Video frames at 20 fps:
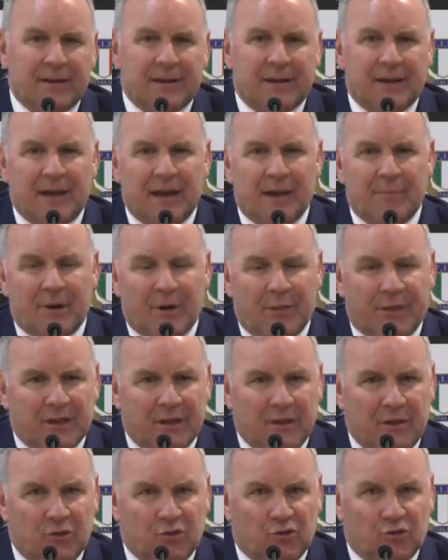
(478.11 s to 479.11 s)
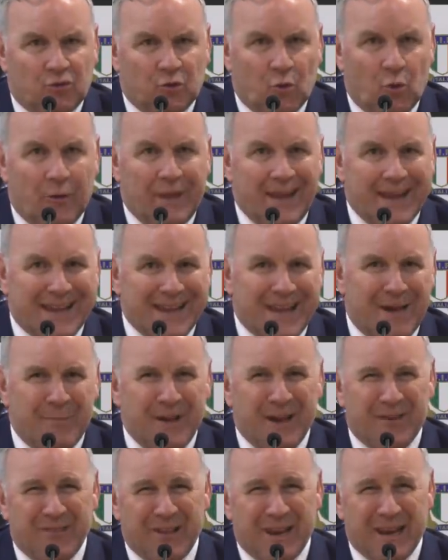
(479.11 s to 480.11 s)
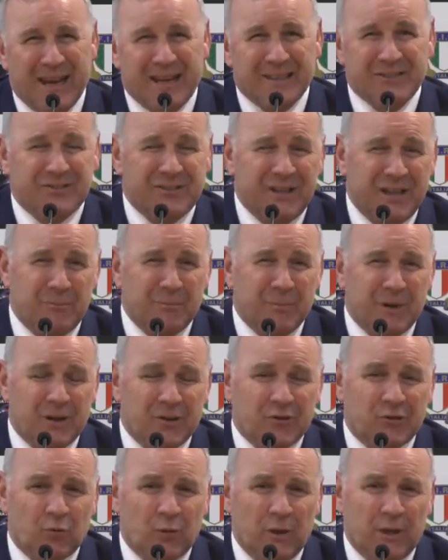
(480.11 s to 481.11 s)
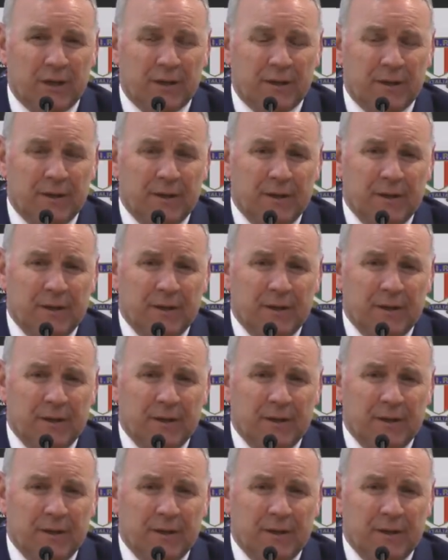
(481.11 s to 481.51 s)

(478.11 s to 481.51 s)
and I think you saw that come out in the last 10 minutes when